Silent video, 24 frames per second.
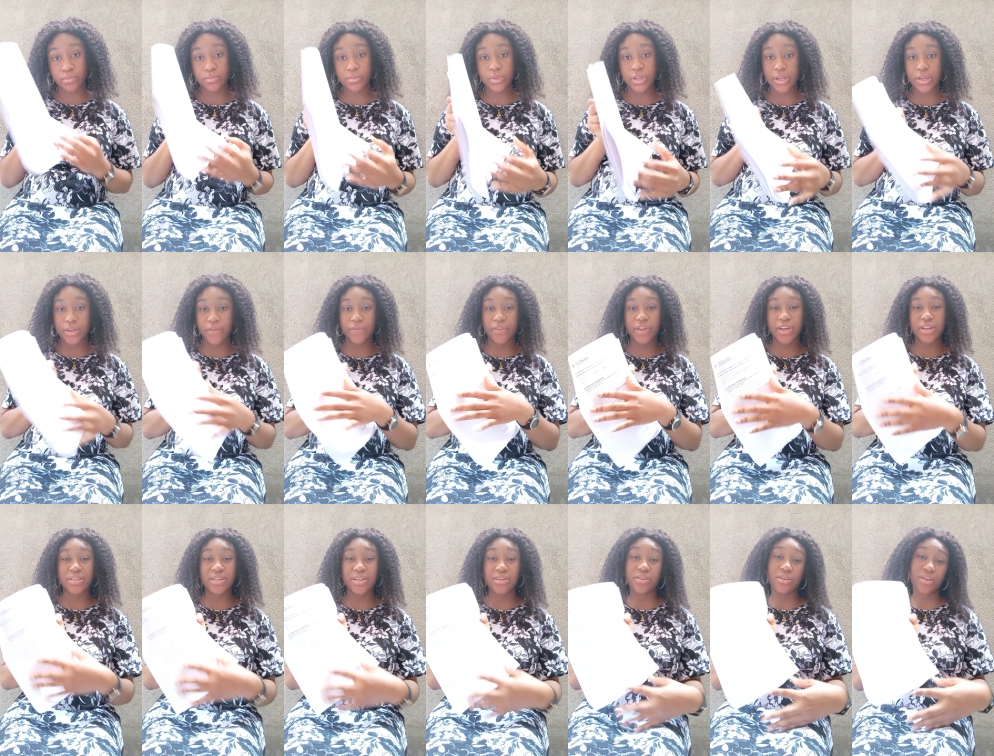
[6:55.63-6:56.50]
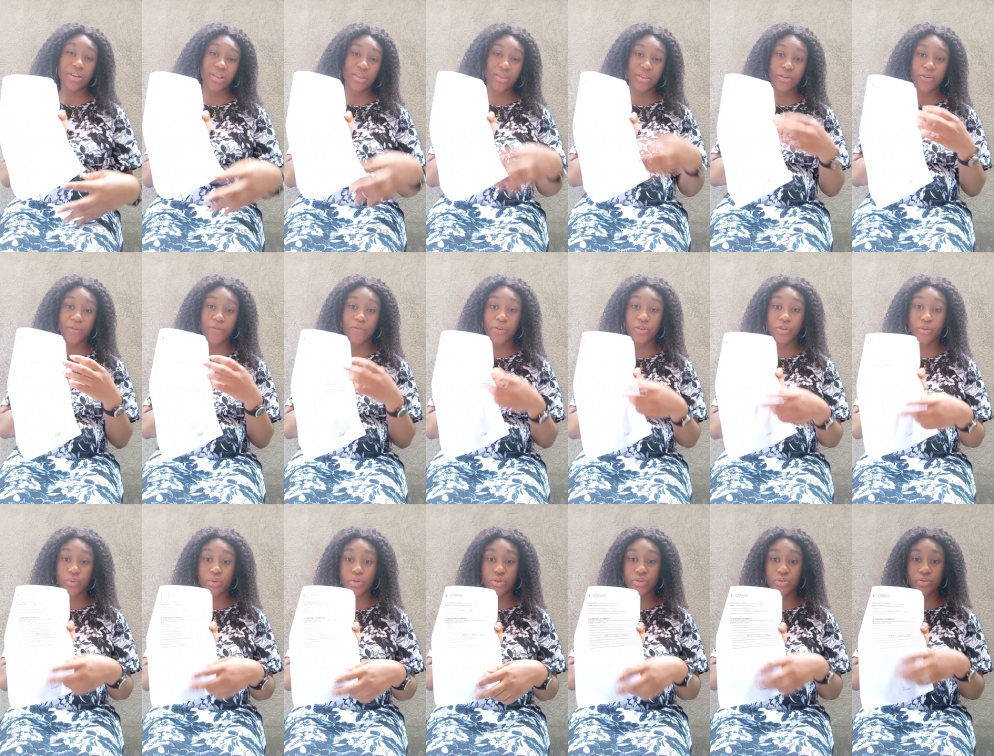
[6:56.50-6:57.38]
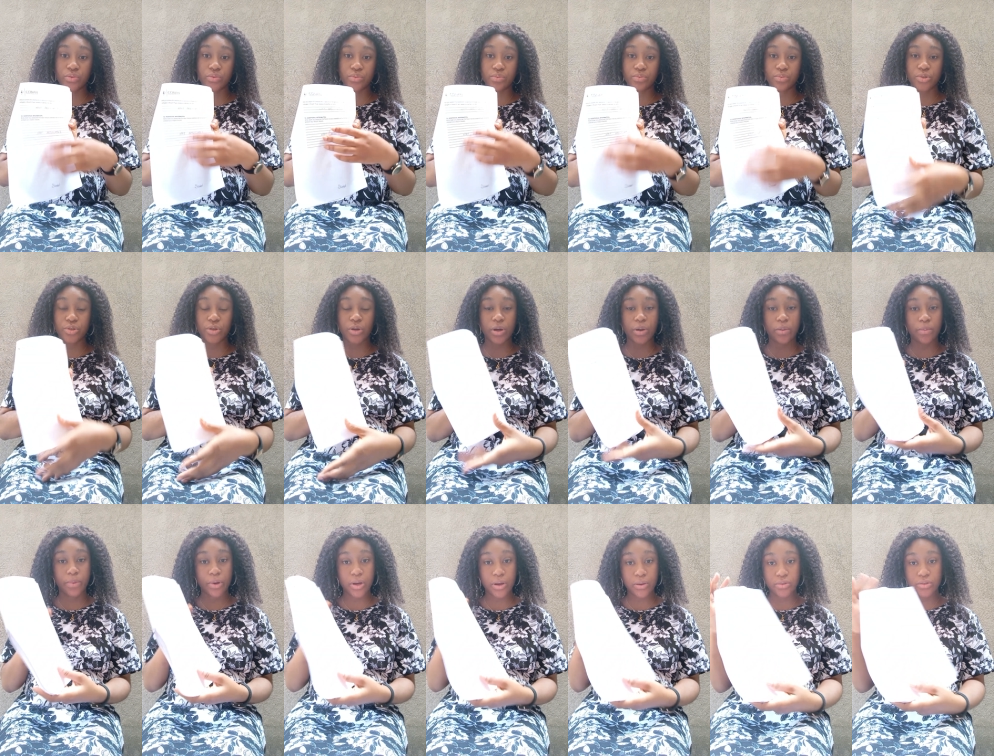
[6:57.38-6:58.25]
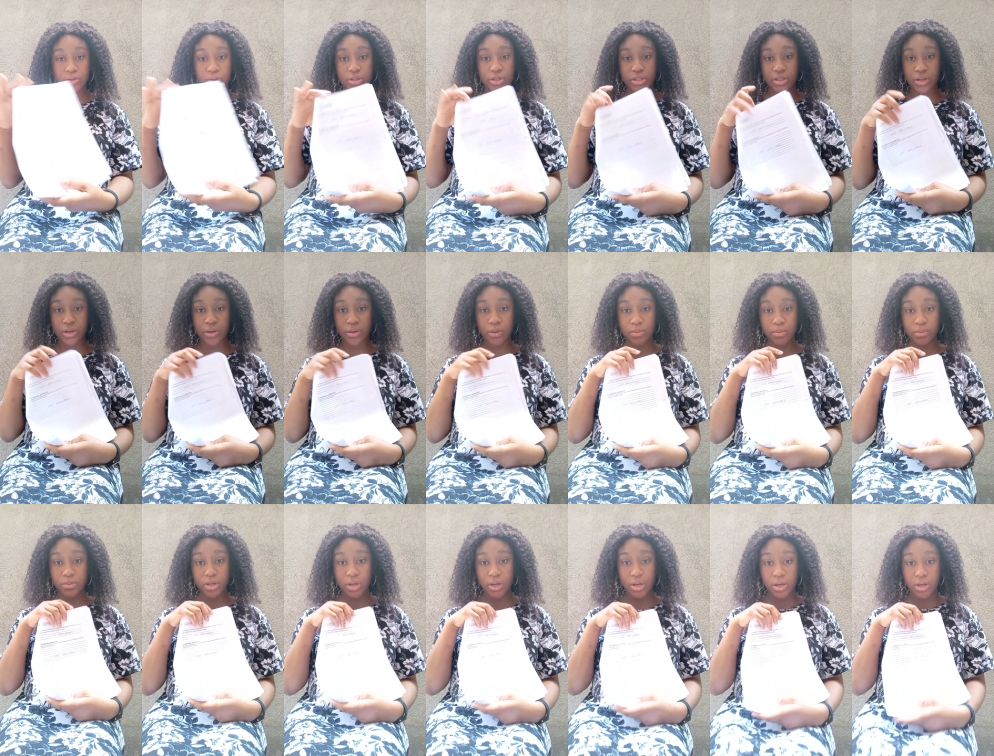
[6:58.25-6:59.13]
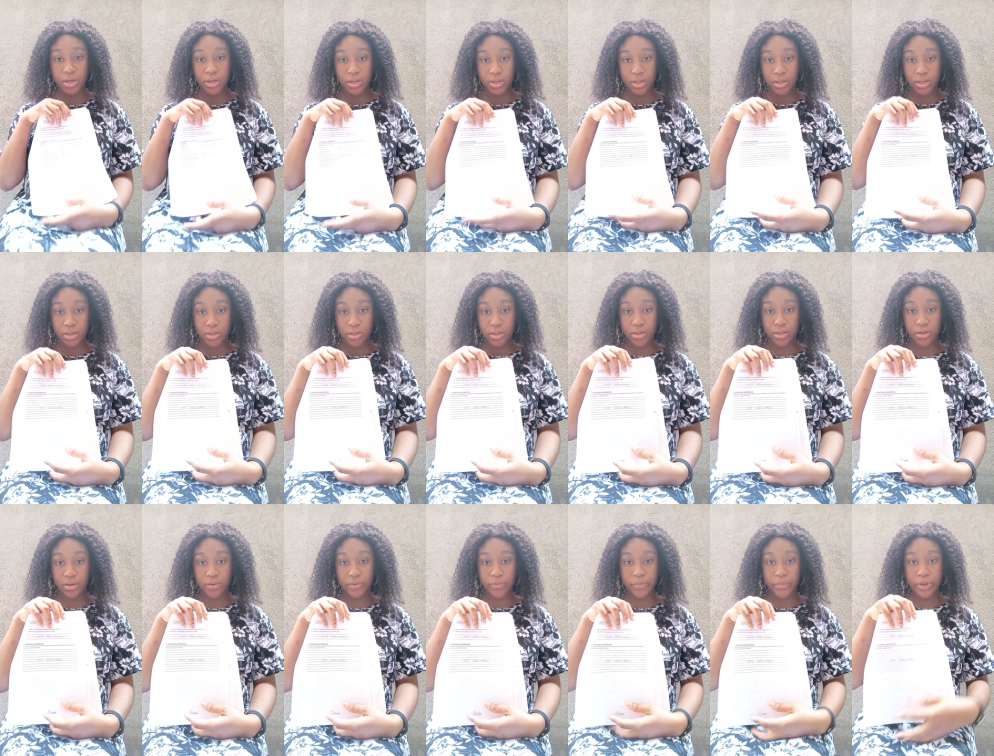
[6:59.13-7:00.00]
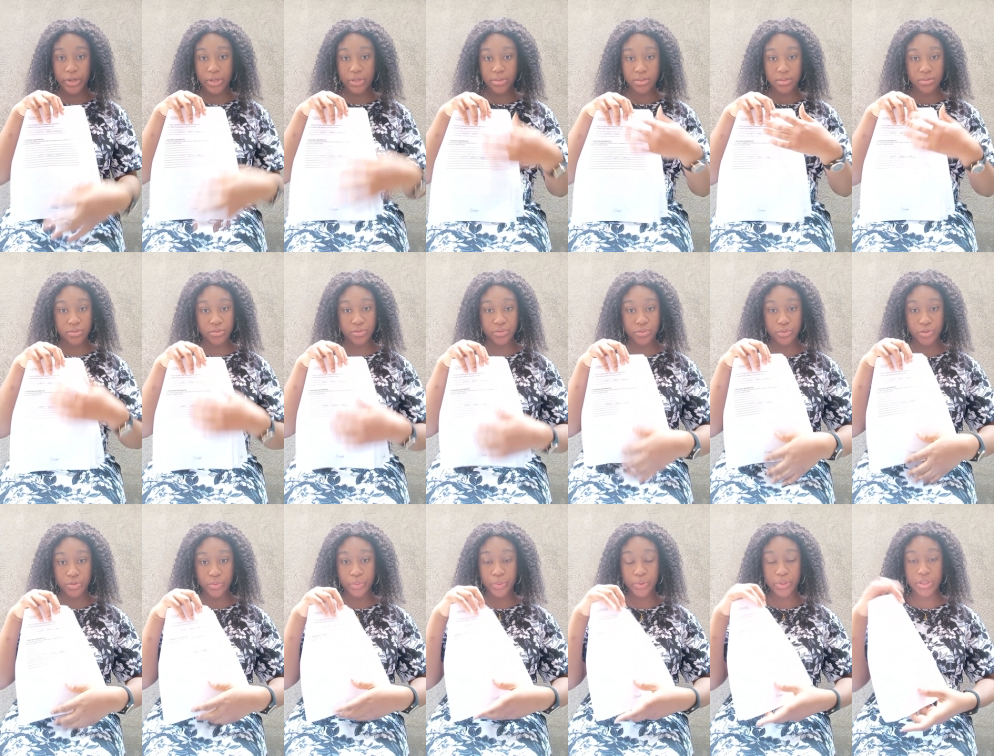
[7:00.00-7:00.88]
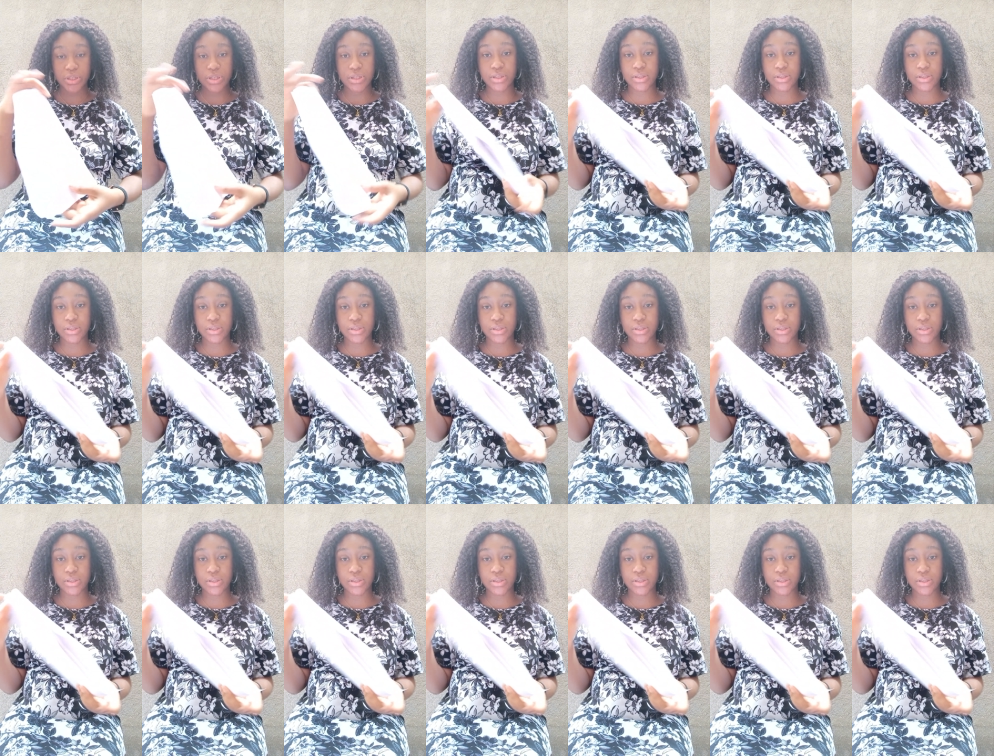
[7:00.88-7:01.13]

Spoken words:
Like if there's any other thing you want to talk about or tell the government, you put it